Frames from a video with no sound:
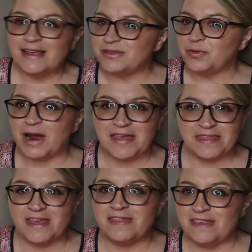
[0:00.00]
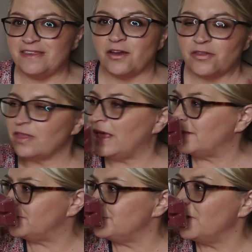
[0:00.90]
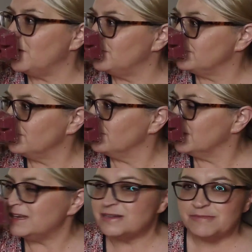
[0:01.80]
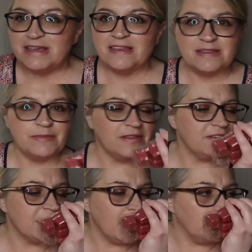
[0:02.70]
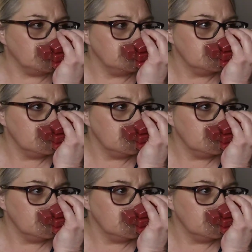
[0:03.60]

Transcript: I swear, I think these are like smell to me, they smell the same.